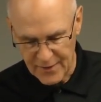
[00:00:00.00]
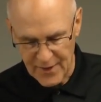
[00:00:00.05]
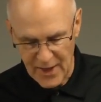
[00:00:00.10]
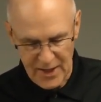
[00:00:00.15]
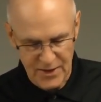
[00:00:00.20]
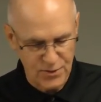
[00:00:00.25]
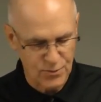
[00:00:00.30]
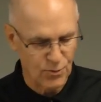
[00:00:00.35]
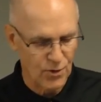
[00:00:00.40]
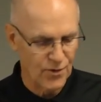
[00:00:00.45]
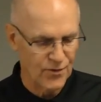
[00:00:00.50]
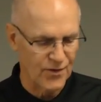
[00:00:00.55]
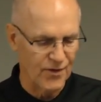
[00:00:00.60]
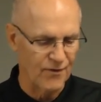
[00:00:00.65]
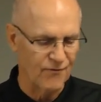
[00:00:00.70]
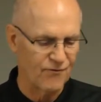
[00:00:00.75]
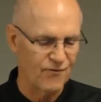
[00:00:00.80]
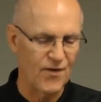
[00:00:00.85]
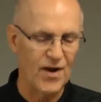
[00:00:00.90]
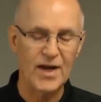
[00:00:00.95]
and that's where
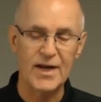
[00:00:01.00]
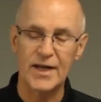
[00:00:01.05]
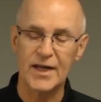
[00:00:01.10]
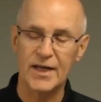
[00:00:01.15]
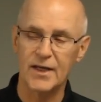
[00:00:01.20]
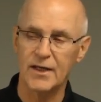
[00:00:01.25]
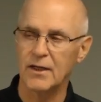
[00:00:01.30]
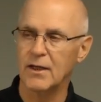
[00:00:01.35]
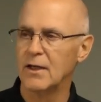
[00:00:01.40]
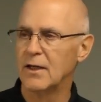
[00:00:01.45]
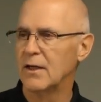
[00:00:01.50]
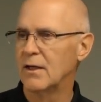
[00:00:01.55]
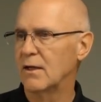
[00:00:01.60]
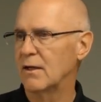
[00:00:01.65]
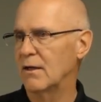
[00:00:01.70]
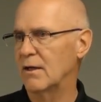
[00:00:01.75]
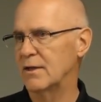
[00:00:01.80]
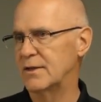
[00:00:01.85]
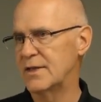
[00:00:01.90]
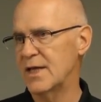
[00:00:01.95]
the fighting
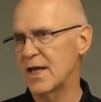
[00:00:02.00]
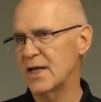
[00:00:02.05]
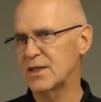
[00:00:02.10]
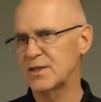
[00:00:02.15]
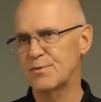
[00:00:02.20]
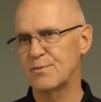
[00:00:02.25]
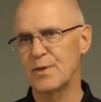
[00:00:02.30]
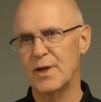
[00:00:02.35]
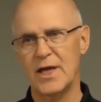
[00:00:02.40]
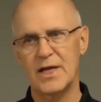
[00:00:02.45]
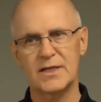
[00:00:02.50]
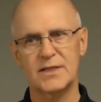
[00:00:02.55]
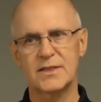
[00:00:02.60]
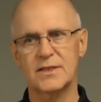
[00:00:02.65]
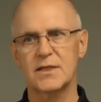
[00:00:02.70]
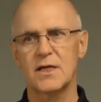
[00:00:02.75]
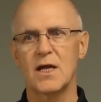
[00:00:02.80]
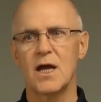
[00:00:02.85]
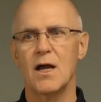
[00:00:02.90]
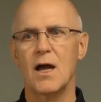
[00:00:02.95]
takes
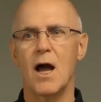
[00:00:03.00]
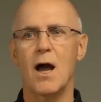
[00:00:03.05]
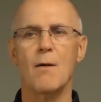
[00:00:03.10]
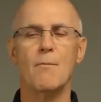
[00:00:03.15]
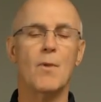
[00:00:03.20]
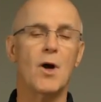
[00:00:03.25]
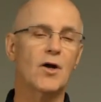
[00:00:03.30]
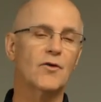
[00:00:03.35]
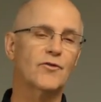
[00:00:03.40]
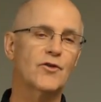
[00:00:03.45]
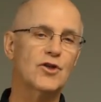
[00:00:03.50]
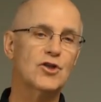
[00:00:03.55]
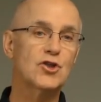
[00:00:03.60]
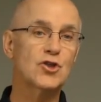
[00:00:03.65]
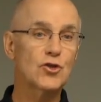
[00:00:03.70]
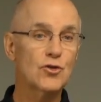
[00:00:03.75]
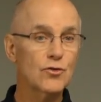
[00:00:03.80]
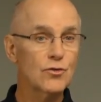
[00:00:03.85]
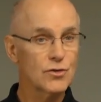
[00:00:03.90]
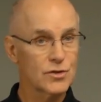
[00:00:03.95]
place among the
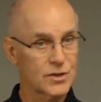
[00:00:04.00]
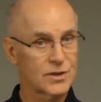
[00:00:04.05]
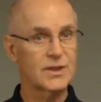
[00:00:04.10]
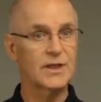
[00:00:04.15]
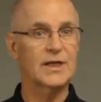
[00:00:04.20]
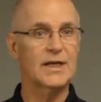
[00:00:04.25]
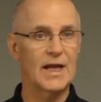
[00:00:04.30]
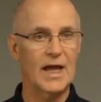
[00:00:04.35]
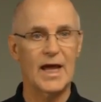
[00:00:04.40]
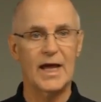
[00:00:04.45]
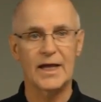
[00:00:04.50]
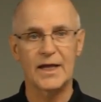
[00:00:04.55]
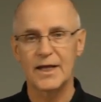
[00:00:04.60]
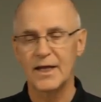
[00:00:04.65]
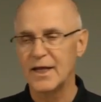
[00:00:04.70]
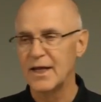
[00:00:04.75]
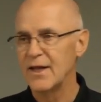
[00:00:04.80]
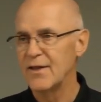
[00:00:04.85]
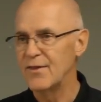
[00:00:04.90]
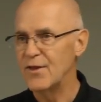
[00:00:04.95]
Jews today.
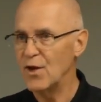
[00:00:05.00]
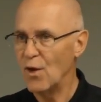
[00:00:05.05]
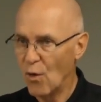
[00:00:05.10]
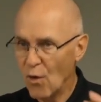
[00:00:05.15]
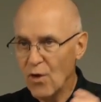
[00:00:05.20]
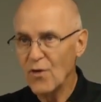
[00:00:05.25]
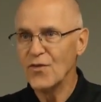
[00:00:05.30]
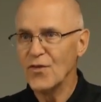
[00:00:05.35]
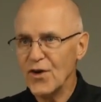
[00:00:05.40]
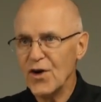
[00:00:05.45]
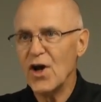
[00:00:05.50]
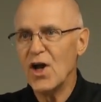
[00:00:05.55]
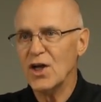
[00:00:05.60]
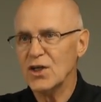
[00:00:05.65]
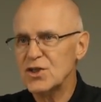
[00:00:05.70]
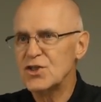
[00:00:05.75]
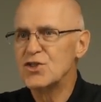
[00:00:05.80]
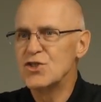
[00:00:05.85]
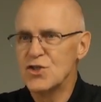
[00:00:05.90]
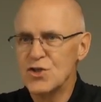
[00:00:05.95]
The
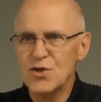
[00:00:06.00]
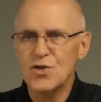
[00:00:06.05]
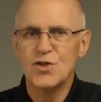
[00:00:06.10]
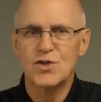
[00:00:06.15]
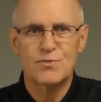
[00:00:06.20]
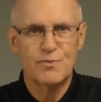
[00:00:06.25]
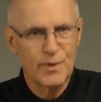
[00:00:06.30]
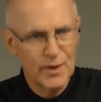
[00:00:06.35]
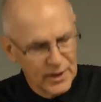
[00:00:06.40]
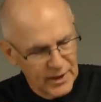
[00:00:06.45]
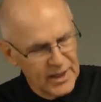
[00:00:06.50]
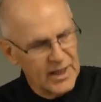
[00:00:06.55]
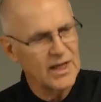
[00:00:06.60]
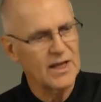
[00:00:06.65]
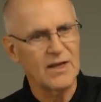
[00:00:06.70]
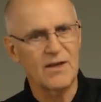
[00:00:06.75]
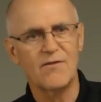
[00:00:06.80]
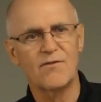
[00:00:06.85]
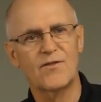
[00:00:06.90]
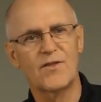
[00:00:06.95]
Orthodox Jews
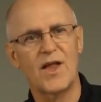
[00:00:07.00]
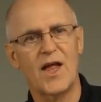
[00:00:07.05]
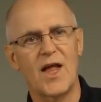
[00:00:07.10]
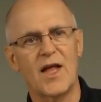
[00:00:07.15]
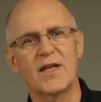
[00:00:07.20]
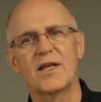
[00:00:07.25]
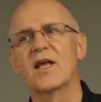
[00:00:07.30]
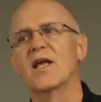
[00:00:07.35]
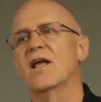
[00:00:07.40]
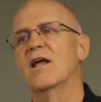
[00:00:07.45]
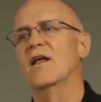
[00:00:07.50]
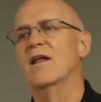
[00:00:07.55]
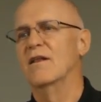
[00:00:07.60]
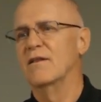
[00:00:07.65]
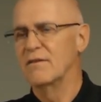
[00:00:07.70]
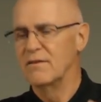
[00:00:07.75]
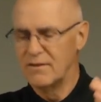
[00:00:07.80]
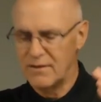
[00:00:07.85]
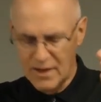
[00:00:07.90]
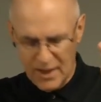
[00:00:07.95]
believe that
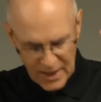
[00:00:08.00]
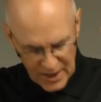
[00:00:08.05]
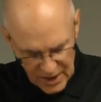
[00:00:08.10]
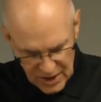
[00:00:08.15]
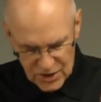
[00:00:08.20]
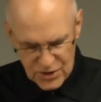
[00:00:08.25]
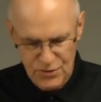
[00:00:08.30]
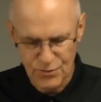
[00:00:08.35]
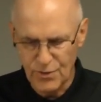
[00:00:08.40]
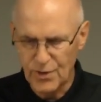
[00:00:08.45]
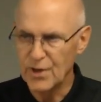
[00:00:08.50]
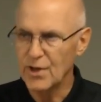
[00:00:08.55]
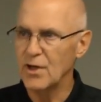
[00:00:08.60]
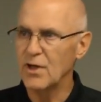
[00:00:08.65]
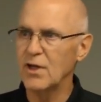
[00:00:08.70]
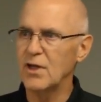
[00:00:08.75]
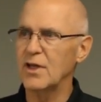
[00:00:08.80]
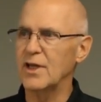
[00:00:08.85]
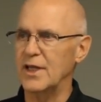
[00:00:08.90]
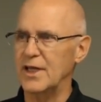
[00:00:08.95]

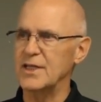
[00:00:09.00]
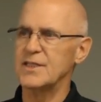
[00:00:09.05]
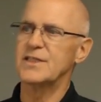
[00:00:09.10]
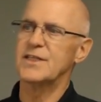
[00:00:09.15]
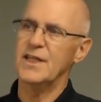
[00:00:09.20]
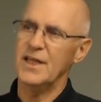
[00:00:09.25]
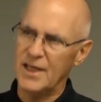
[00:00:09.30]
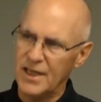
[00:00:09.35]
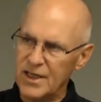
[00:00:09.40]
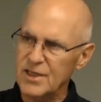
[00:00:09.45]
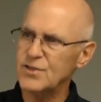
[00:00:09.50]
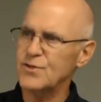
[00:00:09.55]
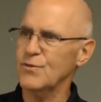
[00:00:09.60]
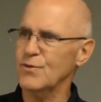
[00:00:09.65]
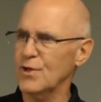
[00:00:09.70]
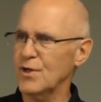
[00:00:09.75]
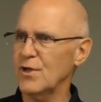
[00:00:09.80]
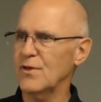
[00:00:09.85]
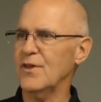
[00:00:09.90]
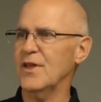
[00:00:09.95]
Israel is the
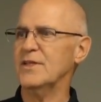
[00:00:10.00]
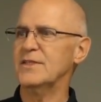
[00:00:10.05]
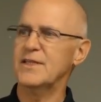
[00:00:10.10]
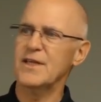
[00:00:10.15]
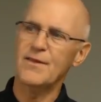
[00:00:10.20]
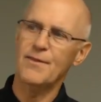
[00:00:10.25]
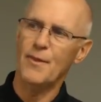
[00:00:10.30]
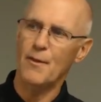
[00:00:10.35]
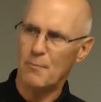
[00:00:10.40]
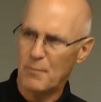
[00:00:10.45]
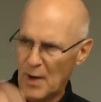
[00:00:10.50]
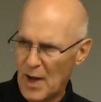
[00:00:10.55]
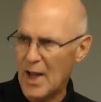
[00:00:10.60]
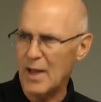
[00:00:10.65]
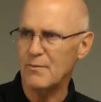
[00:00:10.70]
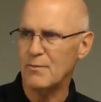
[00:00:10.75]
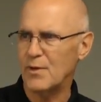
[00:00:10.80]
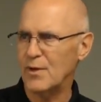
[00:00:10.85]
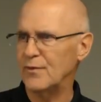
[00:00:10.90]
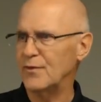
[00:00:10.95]
Israel that's in the
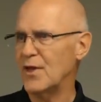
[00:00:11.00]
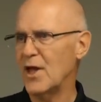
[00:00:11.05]
Bible,